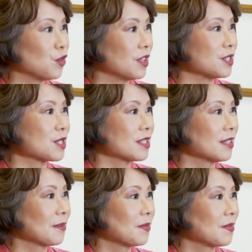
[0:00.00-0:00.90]
for this.
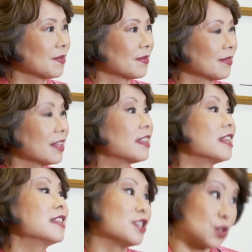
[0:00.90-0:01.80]

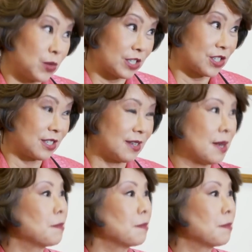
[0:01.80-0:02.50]
Then they switched,